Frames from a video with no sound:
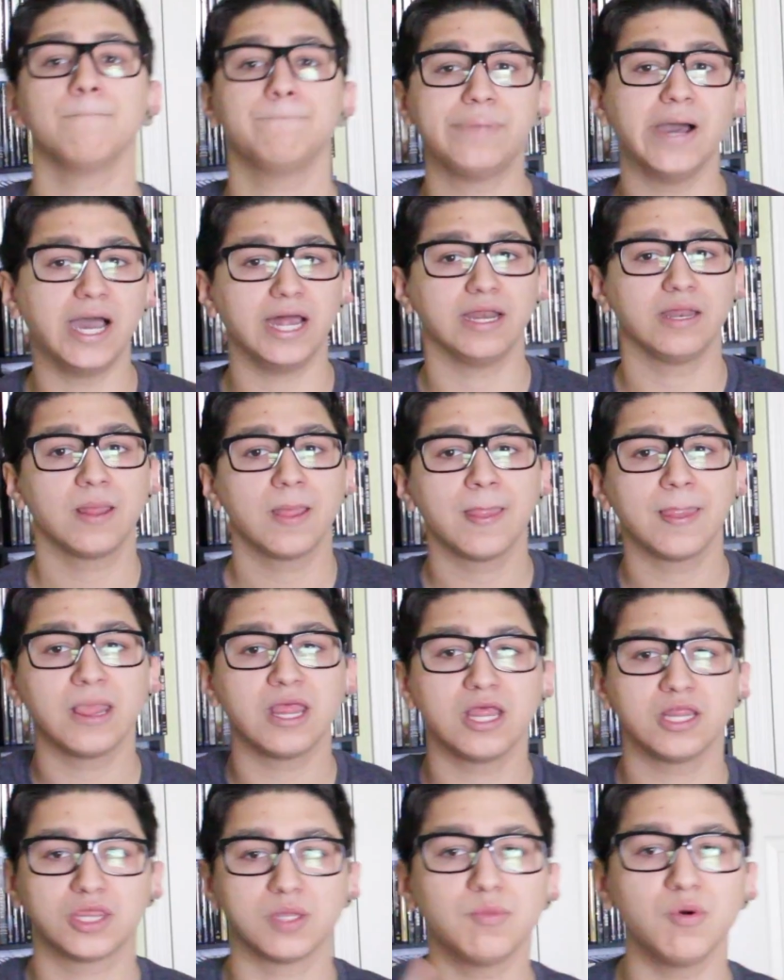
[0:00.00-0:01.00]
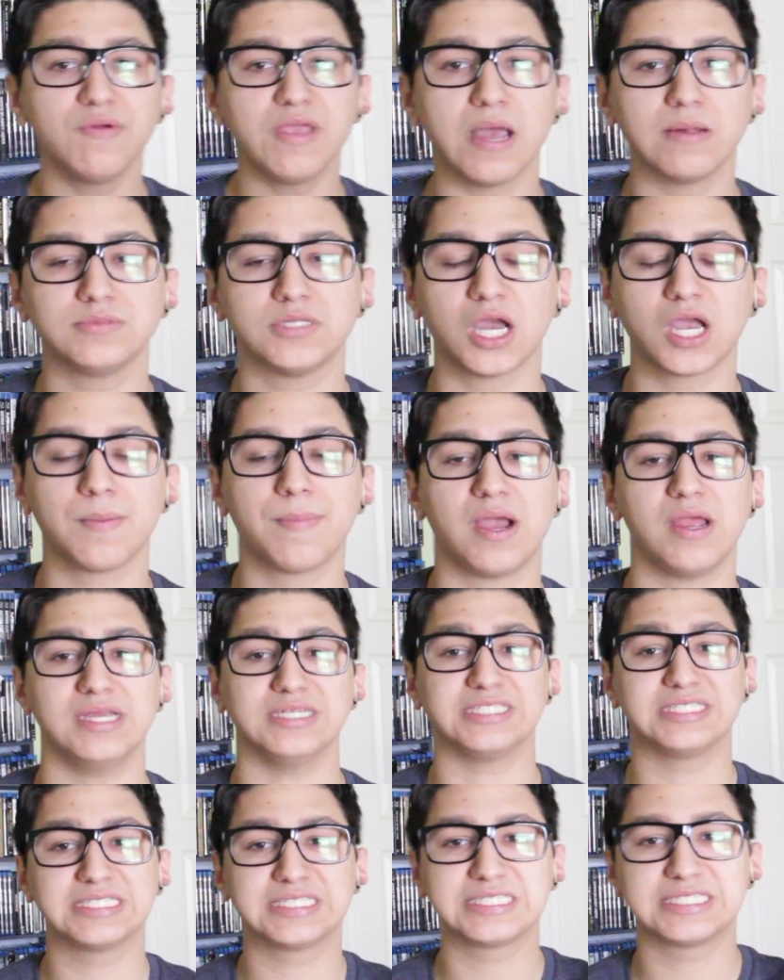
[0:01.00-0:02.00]
But the movie I'm talking about
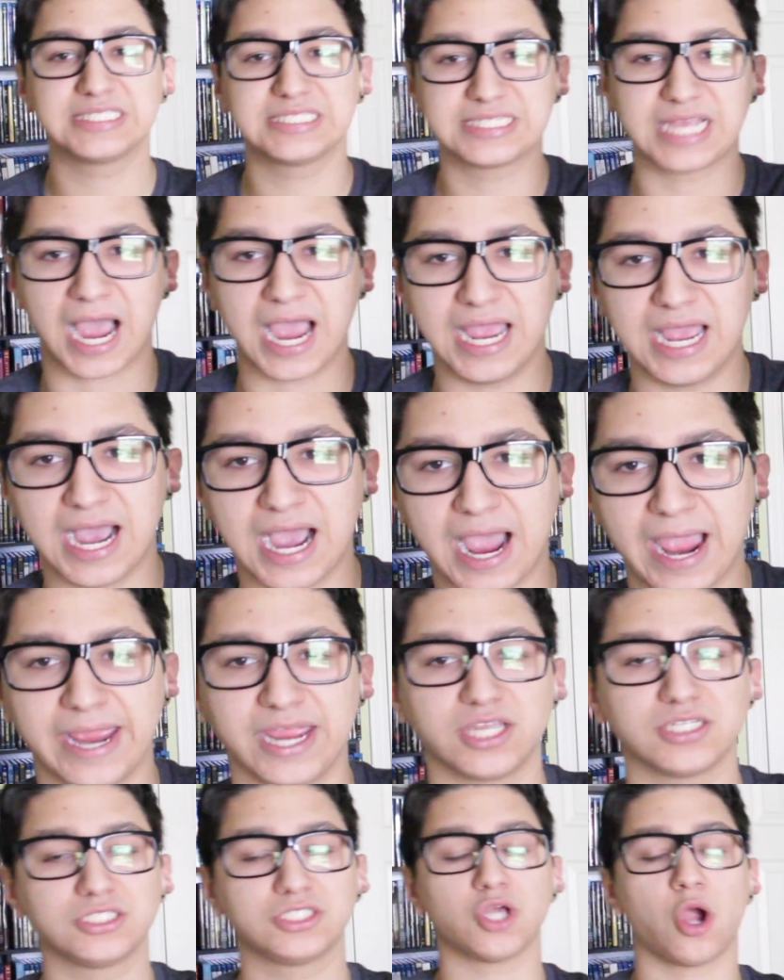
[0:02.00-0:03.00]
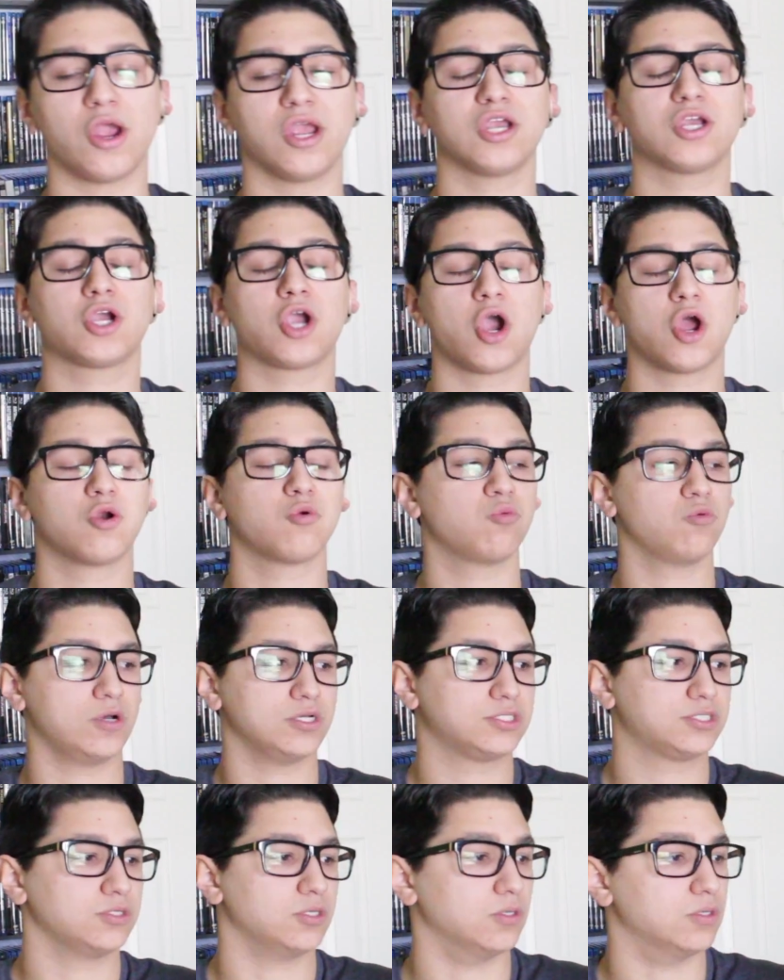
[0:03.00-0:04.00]
is Sky High, starring Kurt
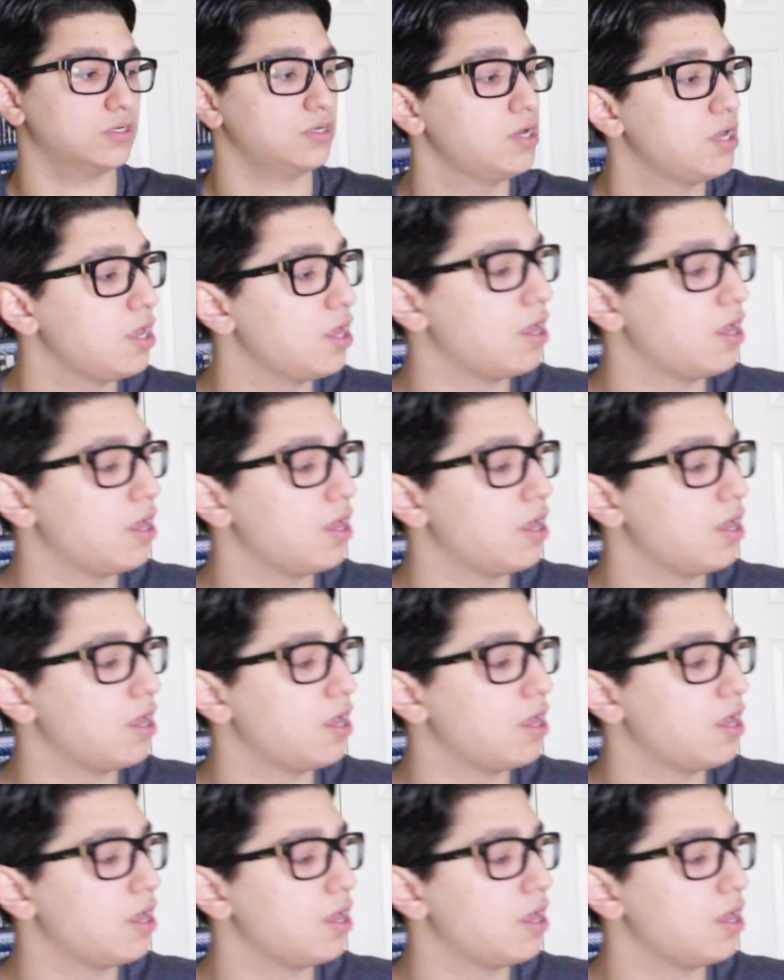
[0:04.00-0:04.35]
Russell.